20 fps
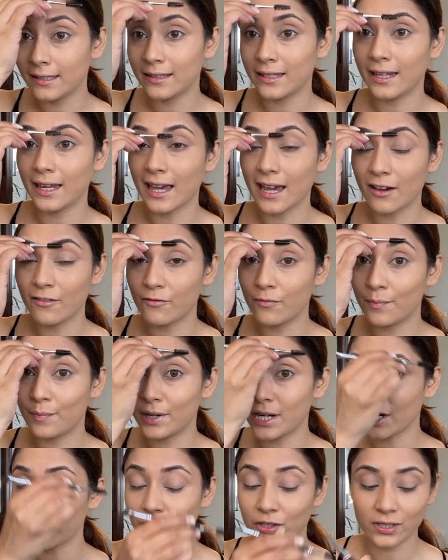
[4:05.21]
They have
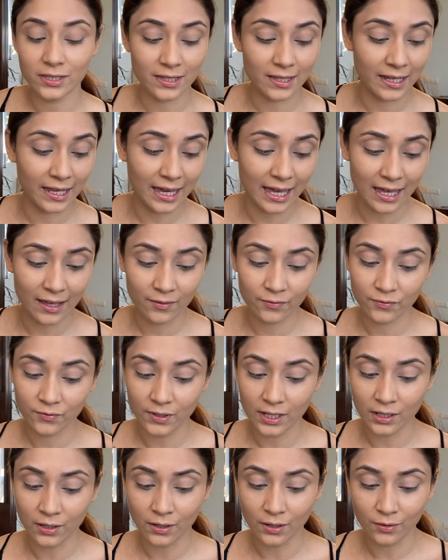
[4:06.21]
brushes, they have
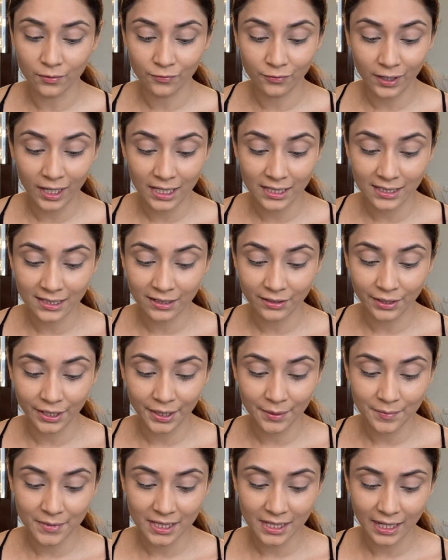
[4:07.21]
face
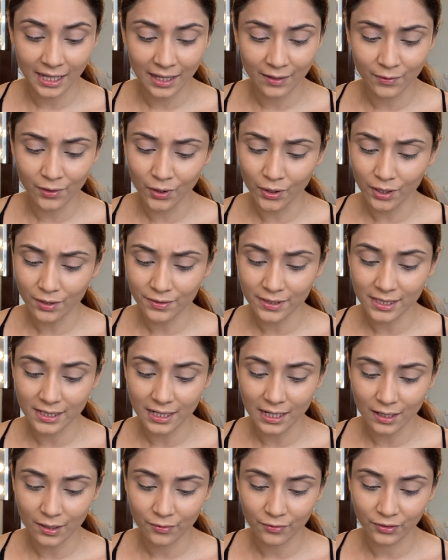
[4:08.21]
creams, they have a lot of
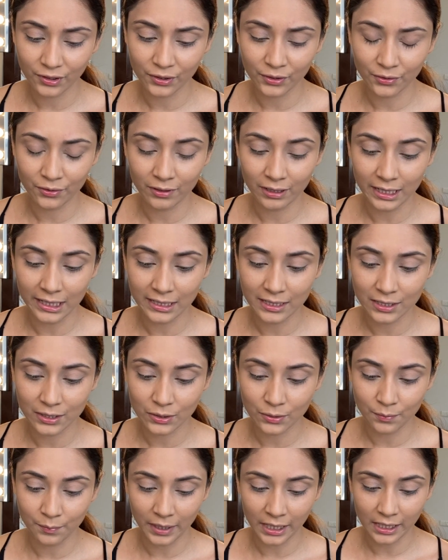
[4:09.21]
stuff, you know, related to
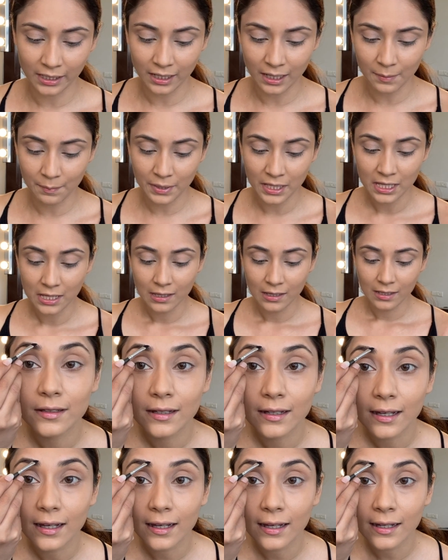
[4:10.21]
makeup.
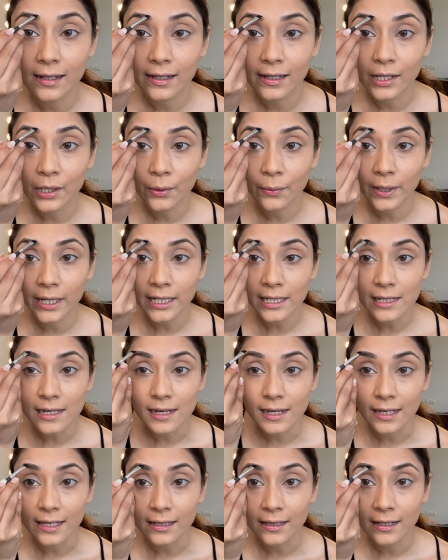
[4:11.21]
I quite
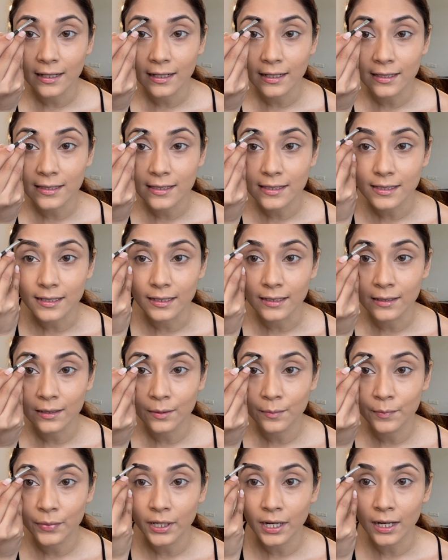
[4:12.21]
like their concealer
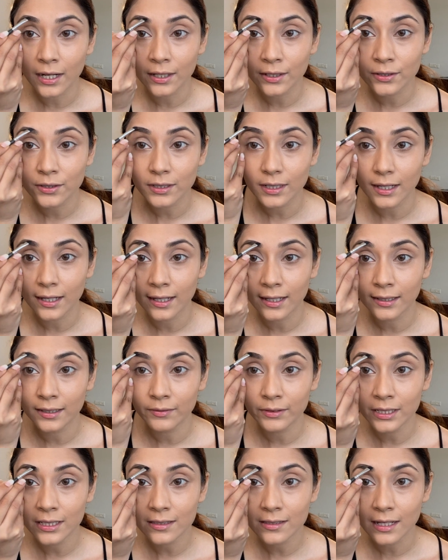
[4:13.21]
brush and
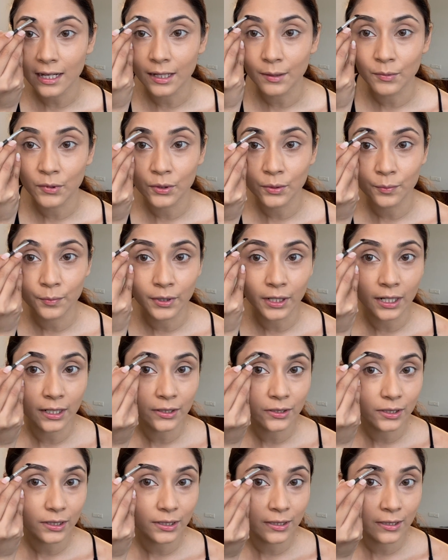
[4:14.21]
even this eyebrow brush
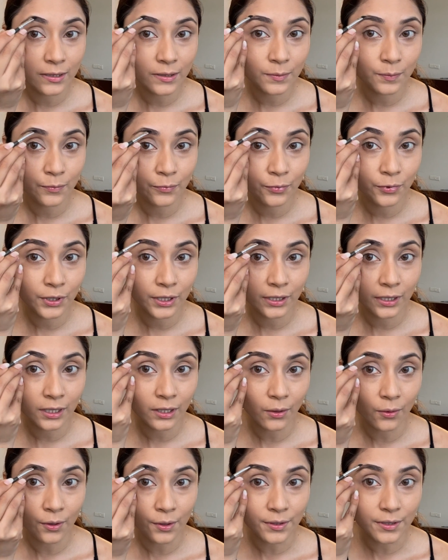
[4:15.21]
is pretty
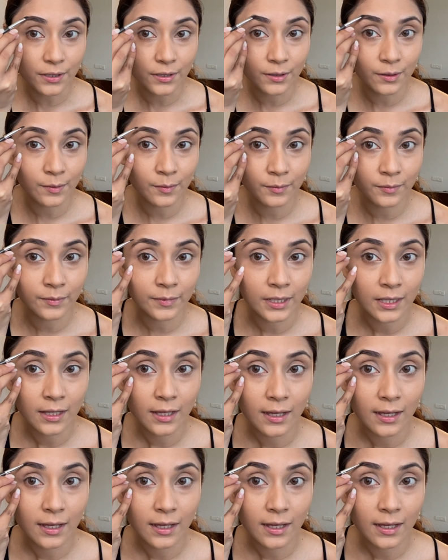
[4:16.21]
awesome.